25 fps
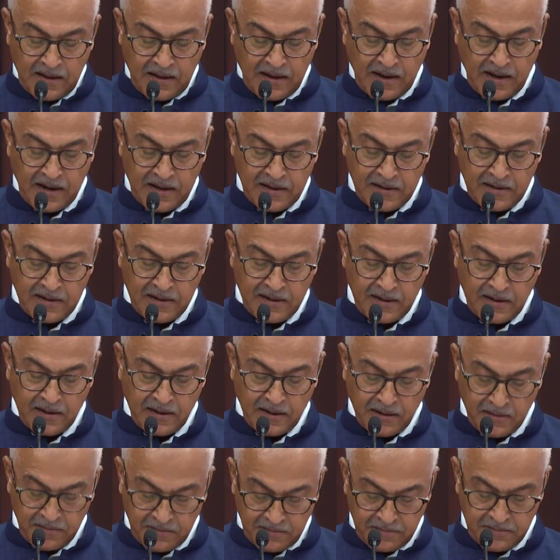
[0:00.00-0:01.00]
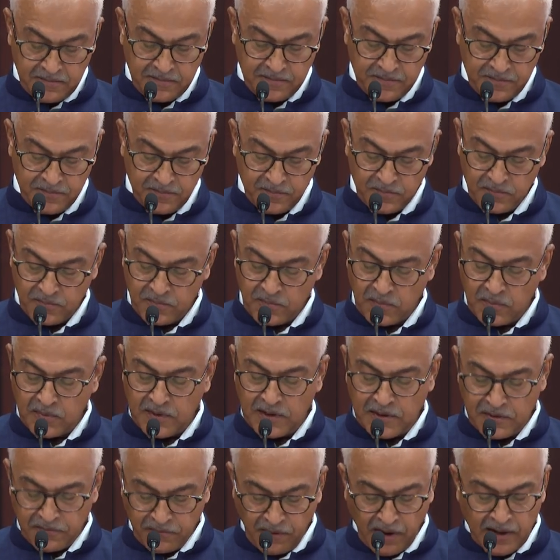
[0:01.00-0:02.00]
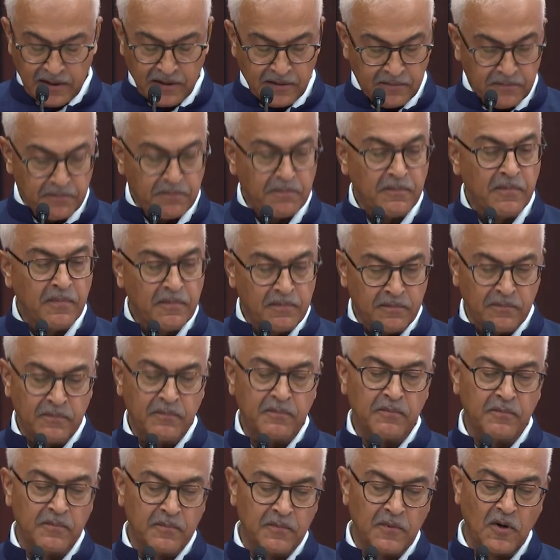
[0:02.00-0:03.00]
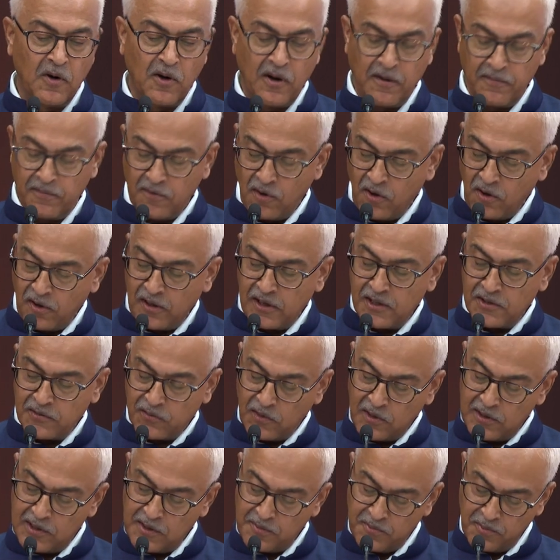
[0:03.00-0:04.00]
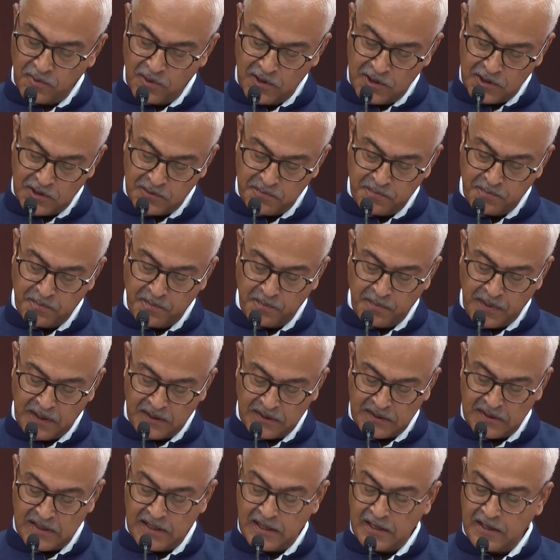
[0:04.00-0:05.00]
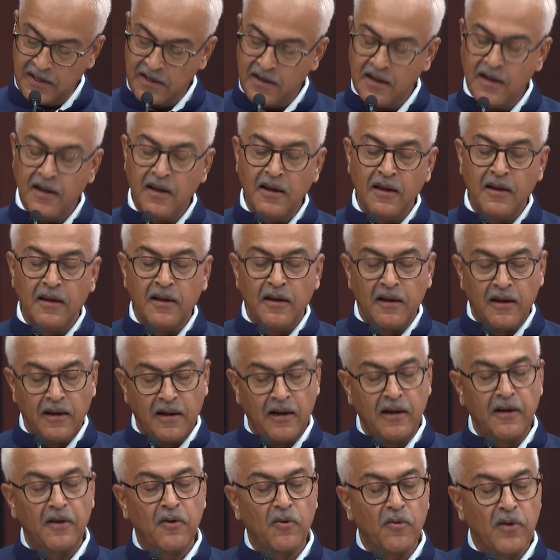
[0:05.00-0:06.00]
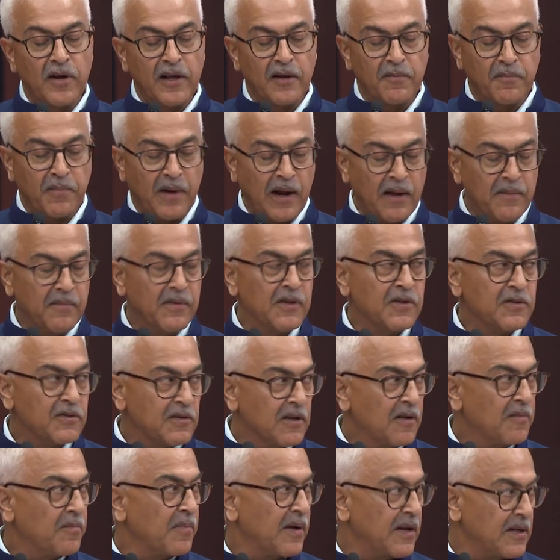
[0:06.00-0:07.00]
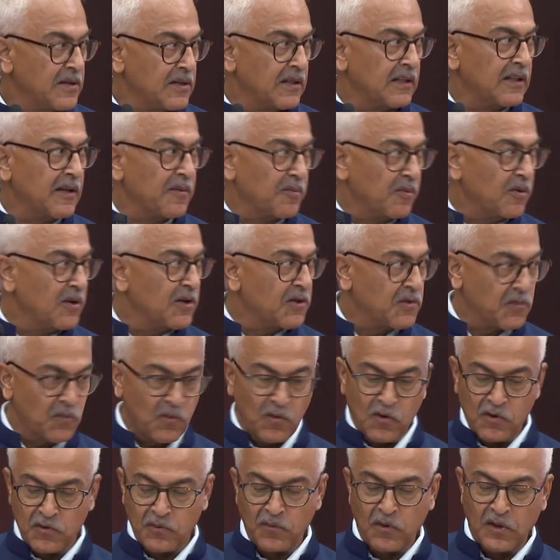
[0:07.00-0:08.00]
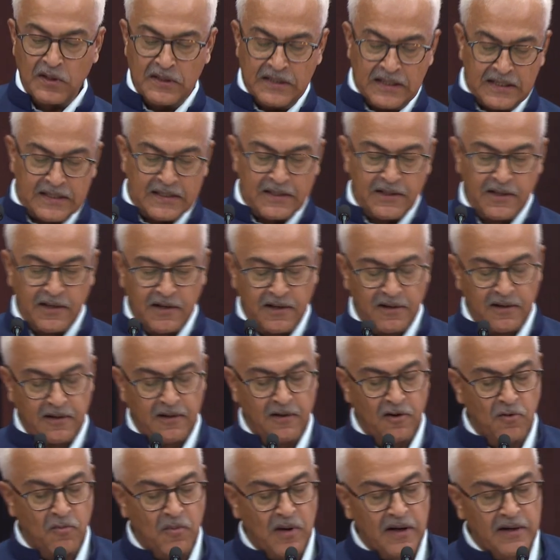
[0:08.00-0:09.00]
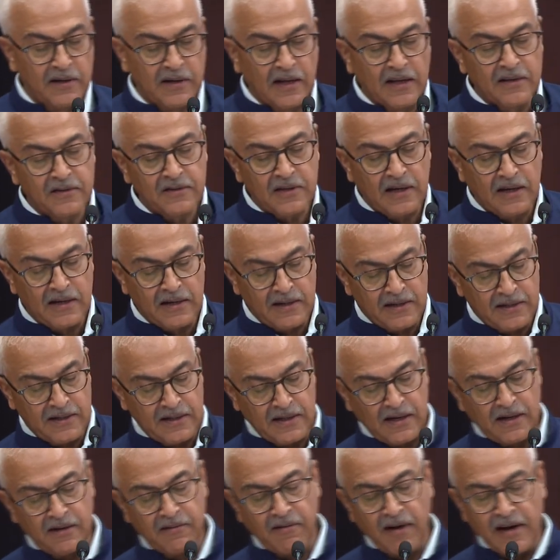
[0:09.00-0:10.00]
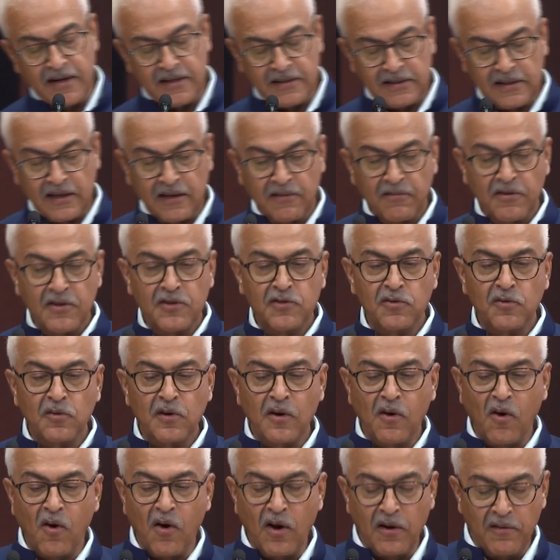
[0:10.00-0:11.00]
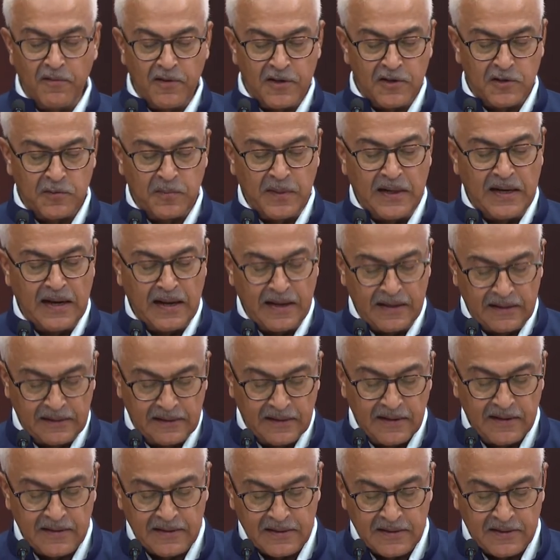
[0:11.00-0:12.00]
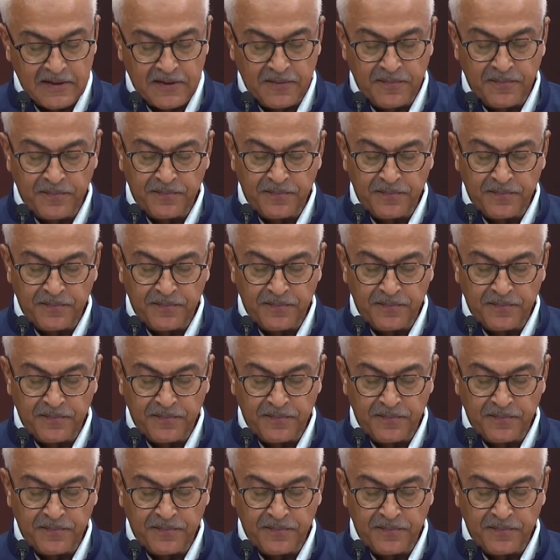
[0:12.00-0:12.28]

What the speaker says: and it won a lot of laurels for the police personnel, including Prime Minister praising the police force for this human touch, and he advised that we should always be like this.